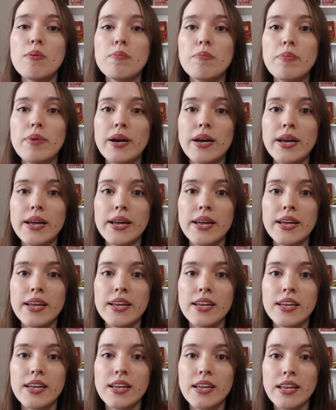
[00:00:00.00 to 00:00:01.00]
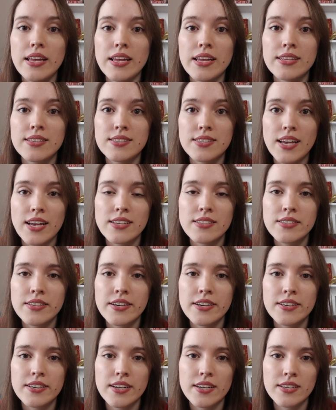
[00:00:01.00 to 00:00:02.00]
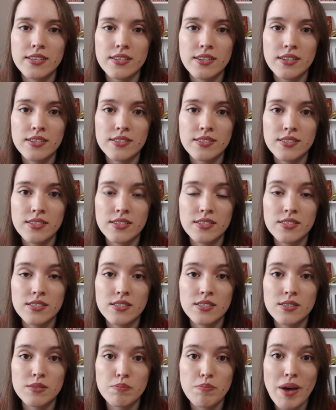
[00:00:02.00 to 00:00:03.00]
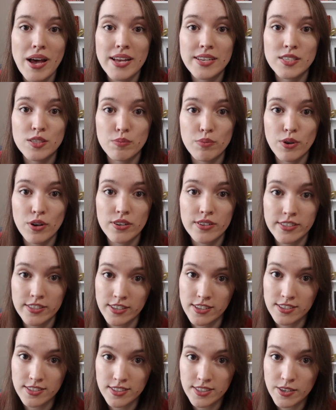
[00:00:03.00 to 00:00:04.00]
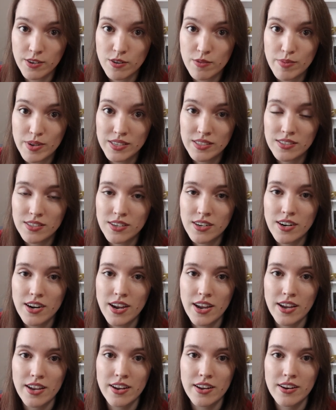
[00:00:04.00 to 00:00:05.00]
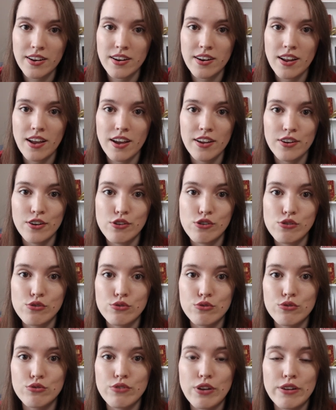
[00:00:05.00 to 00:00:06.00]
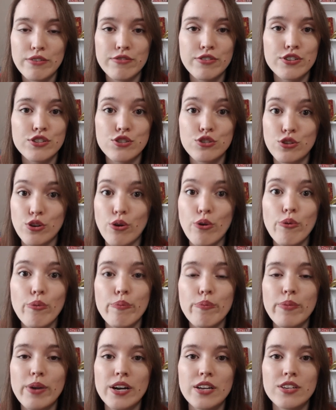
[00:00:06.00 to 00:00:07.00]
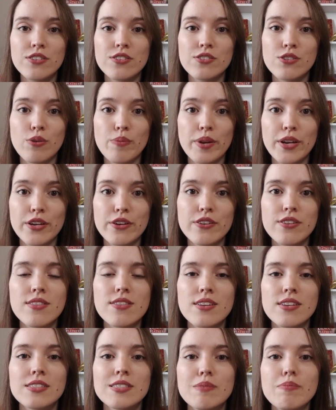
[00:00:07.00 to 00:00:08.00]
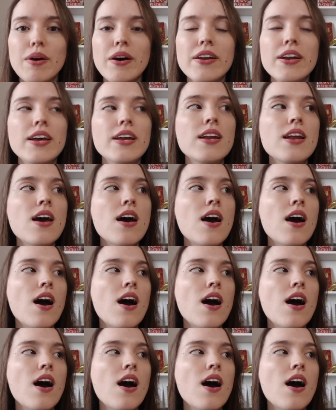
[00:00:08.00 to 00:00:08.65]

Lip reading: But it says here that it's his best book since Neuromancer, and I know I've heard so many good things about it.